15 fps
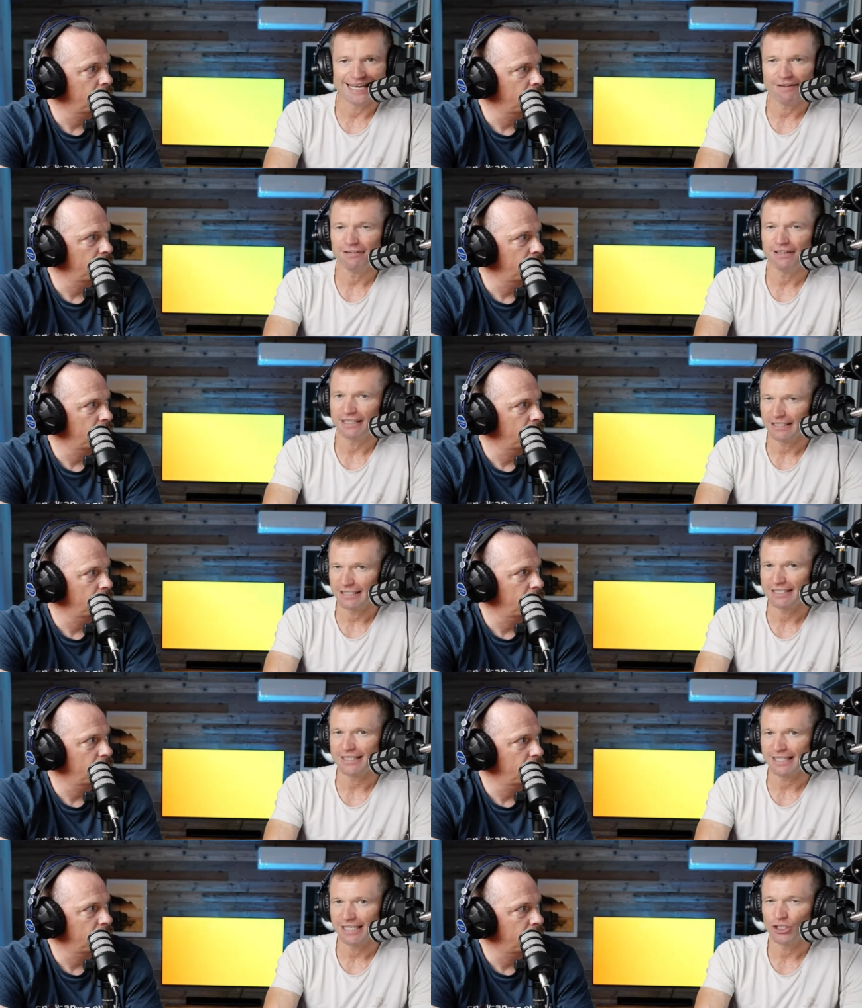Speaker 1: definitely
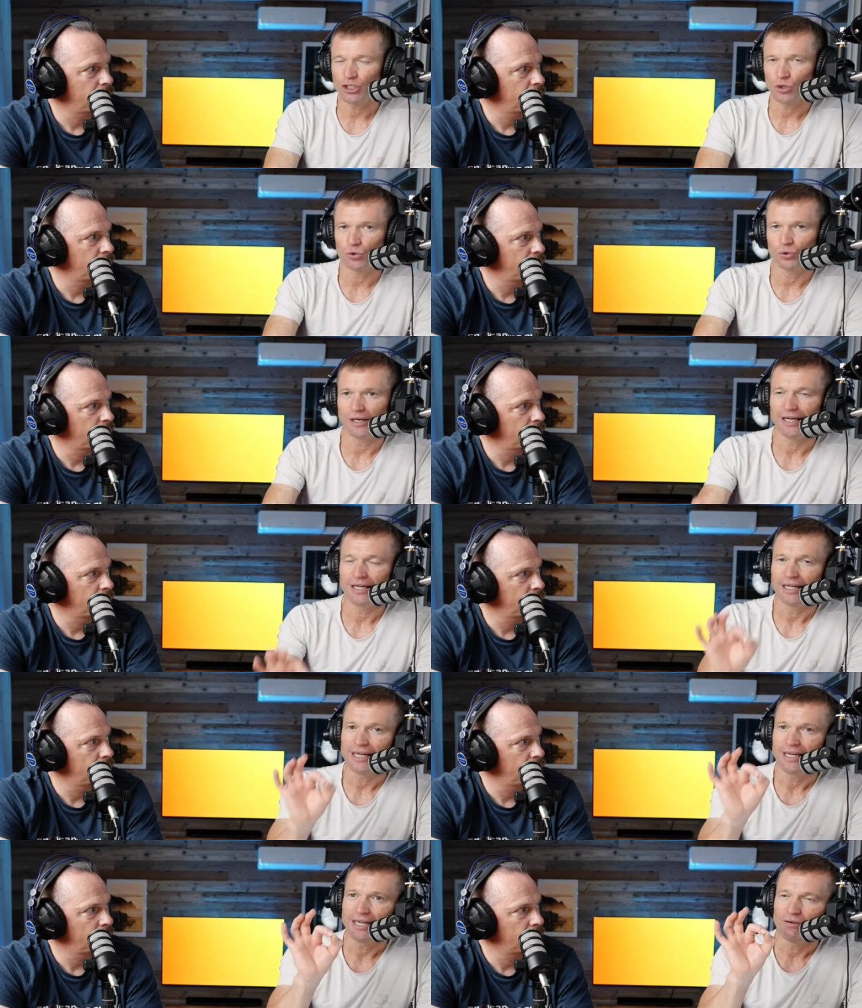ski tour
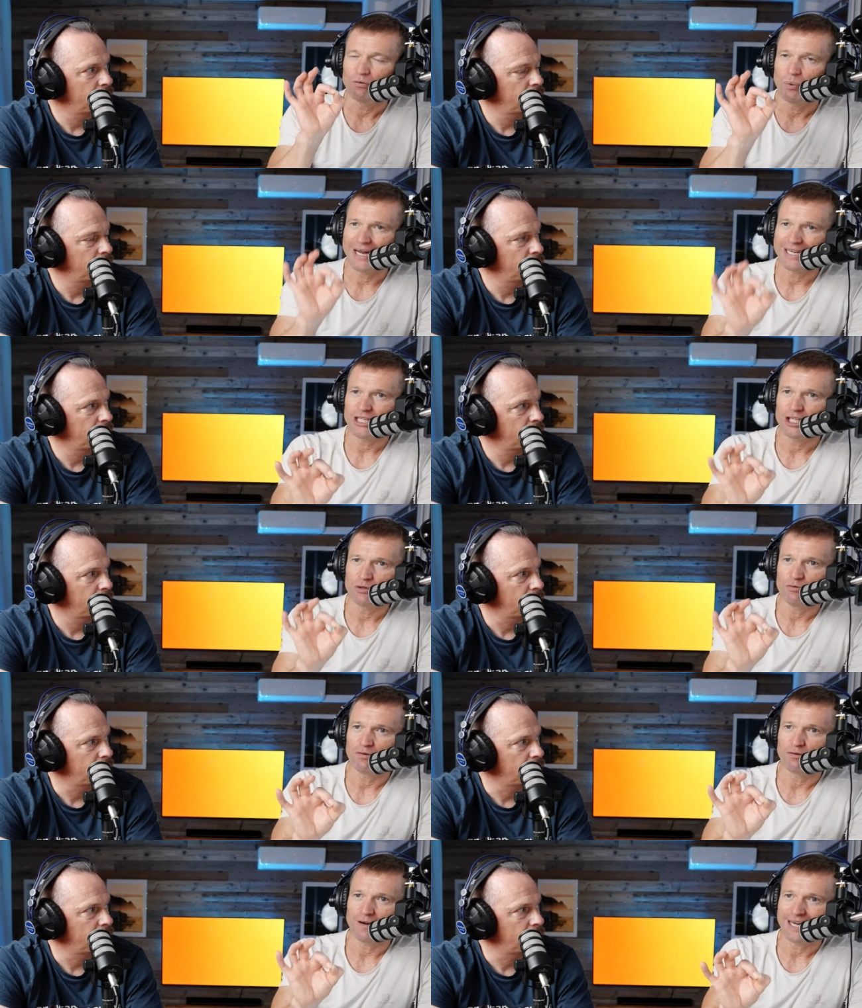when
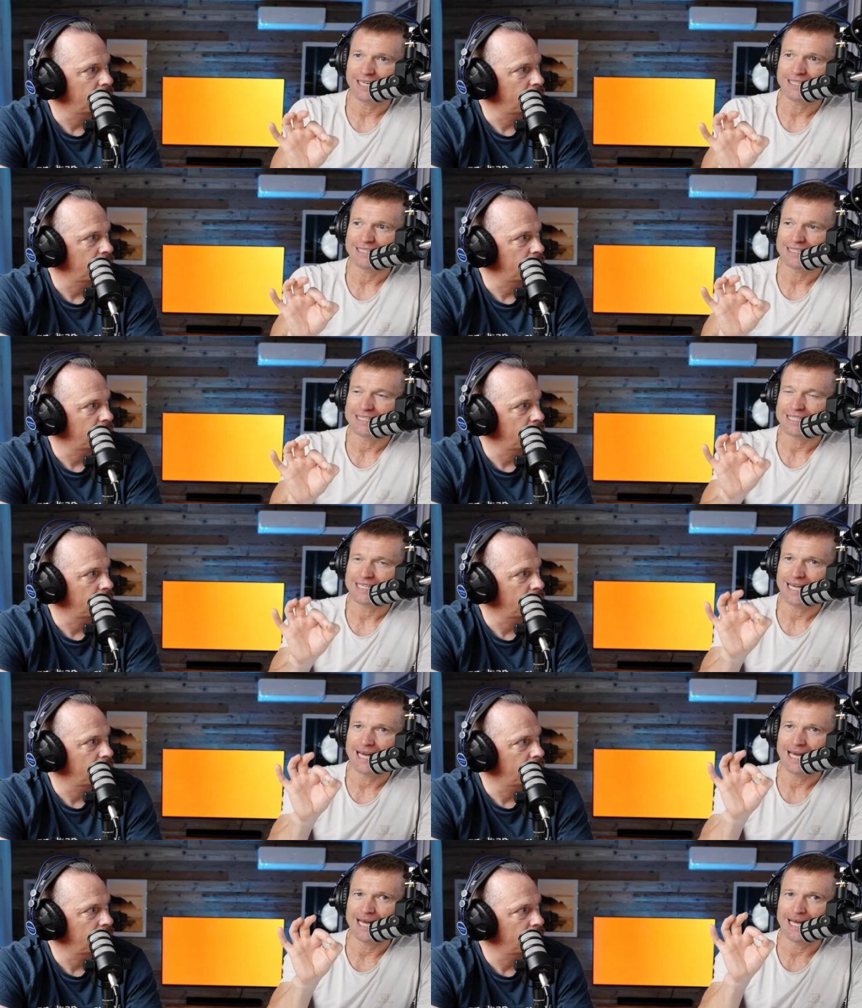you
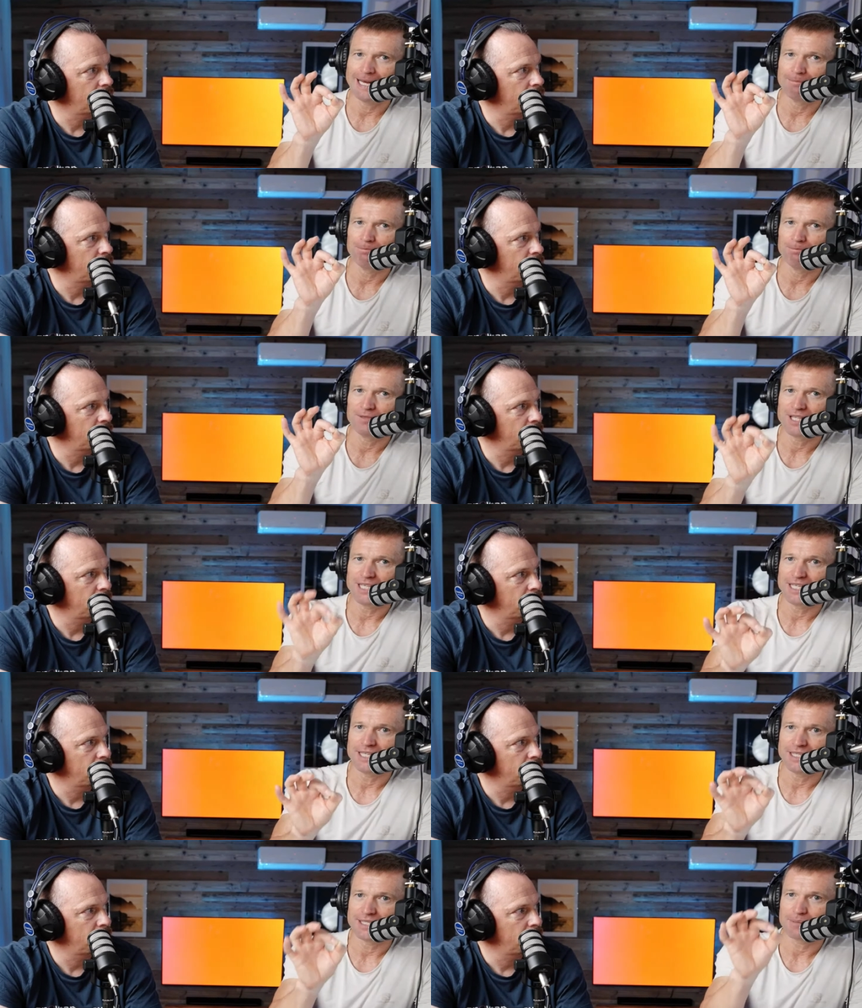find um,
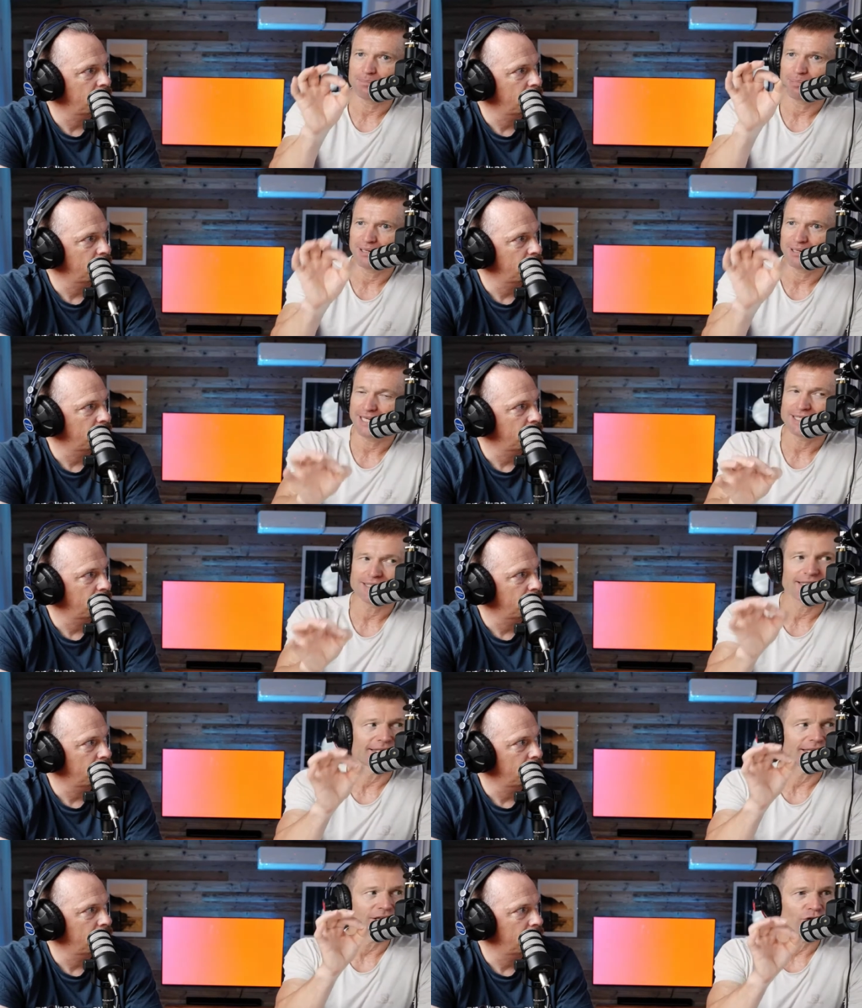these
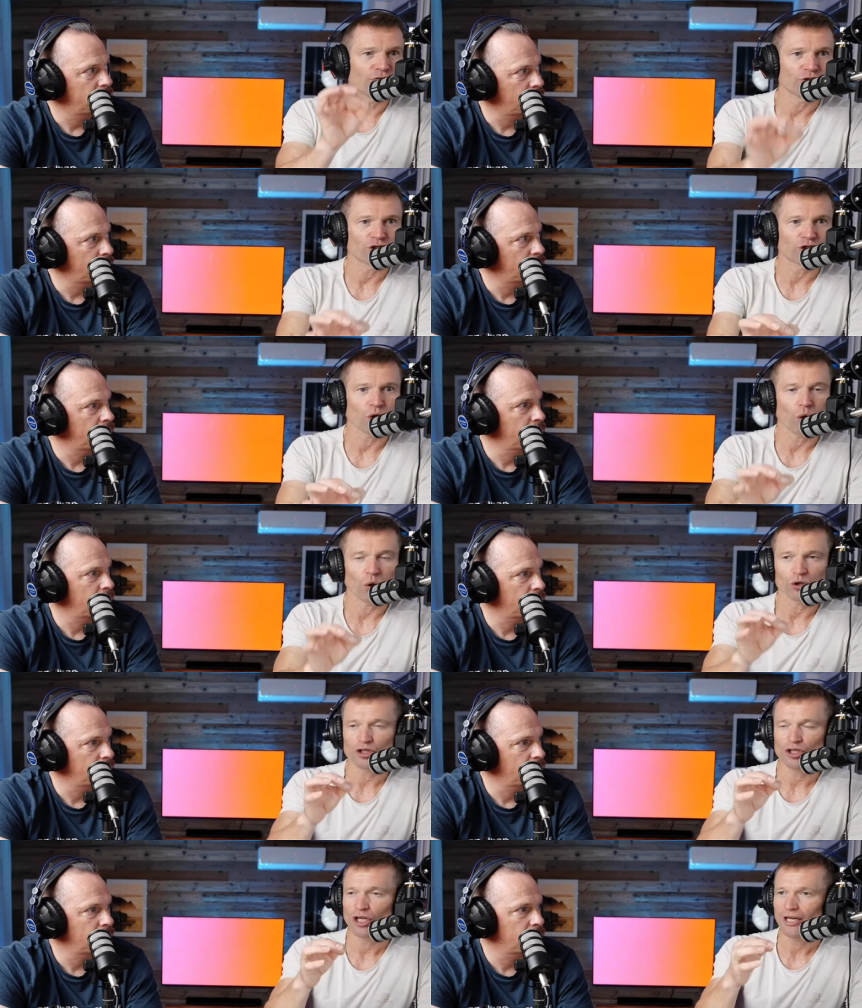places in the
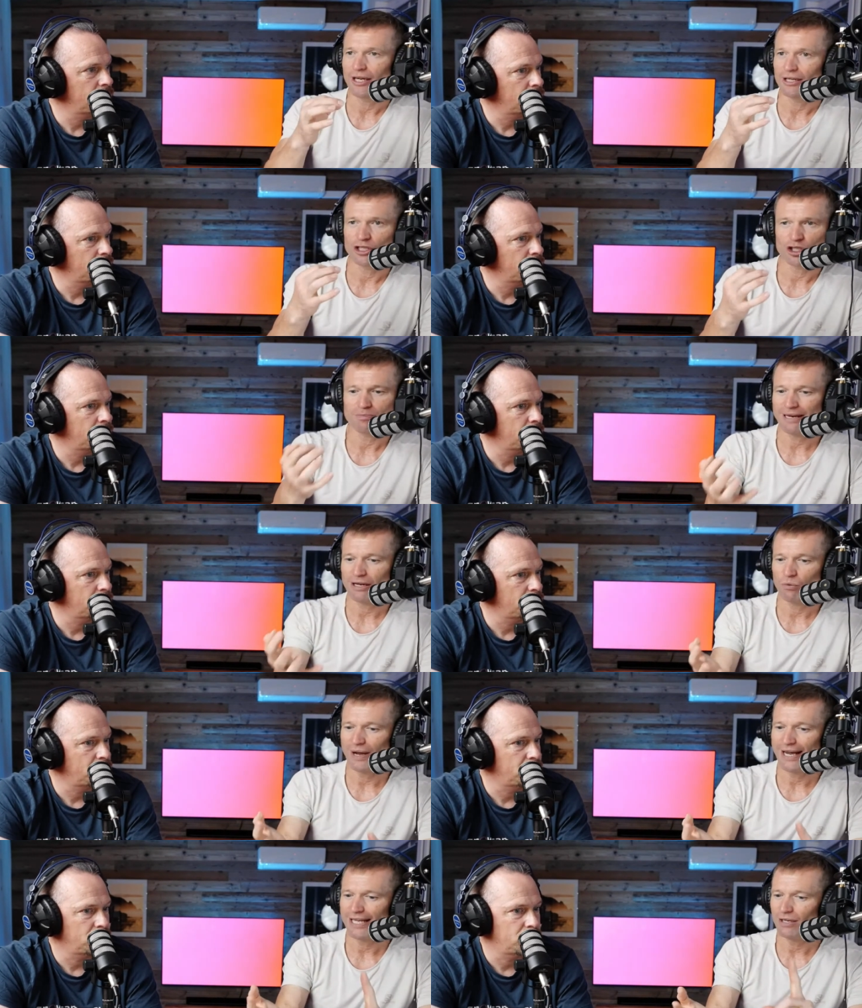resort. It doesn't matter
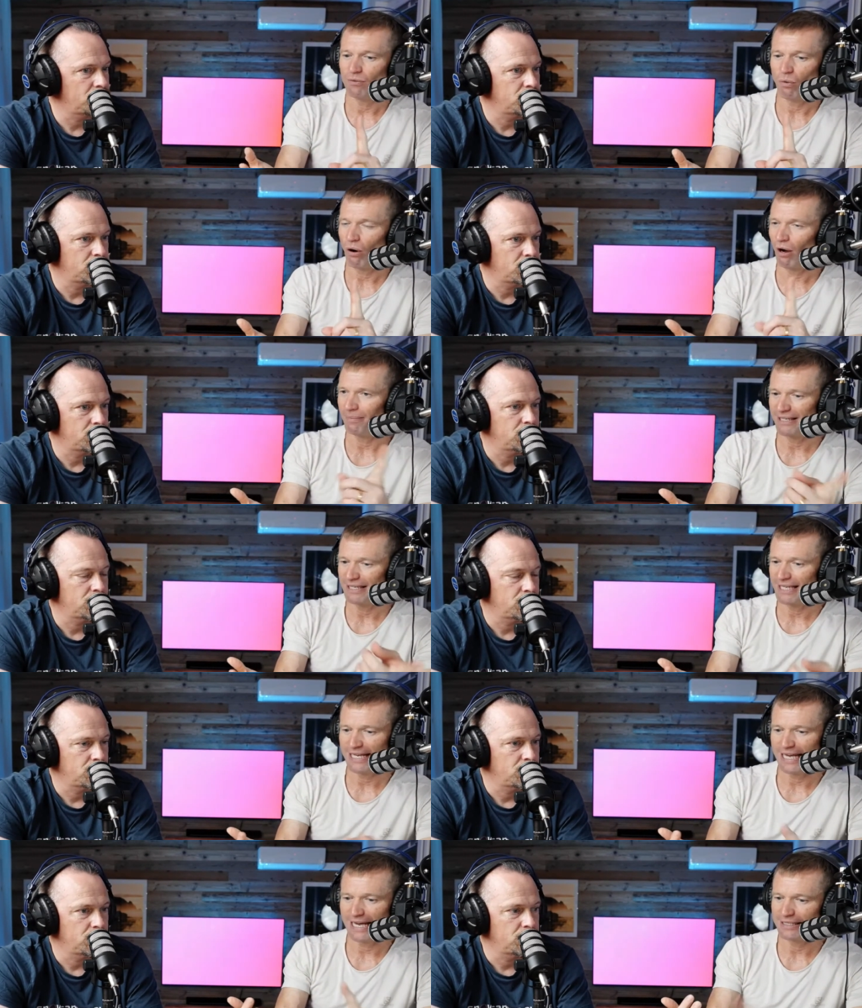where you are. I mean,
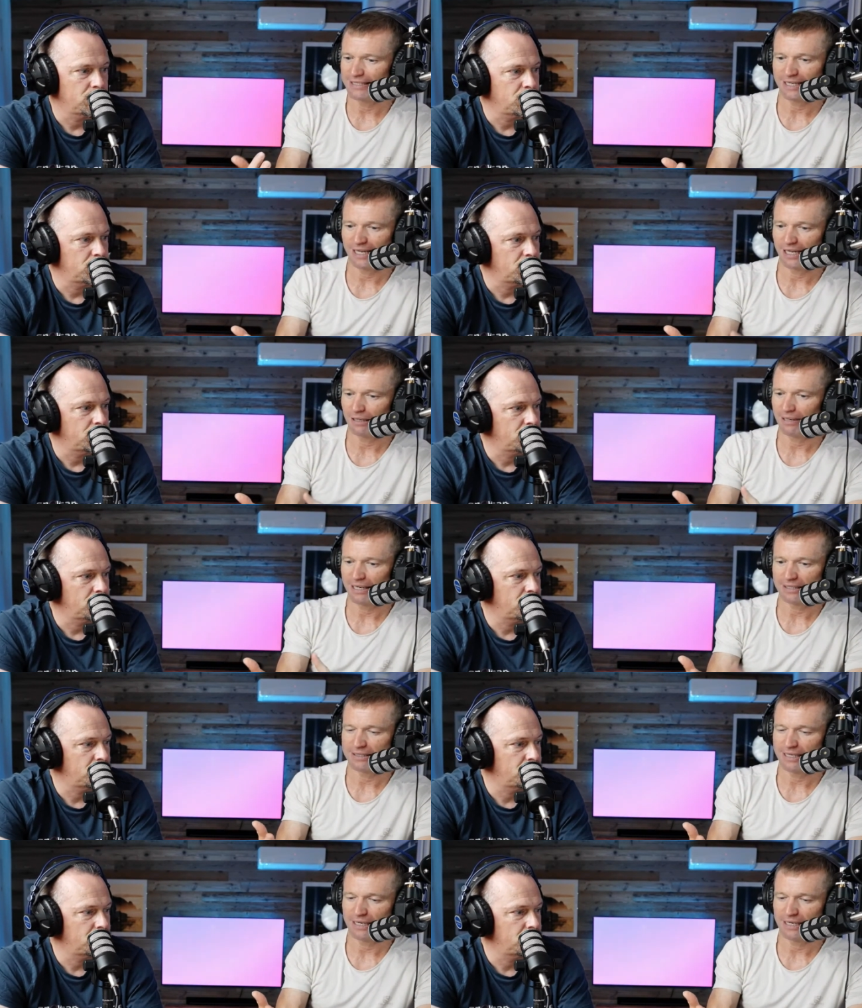here in Saalbach,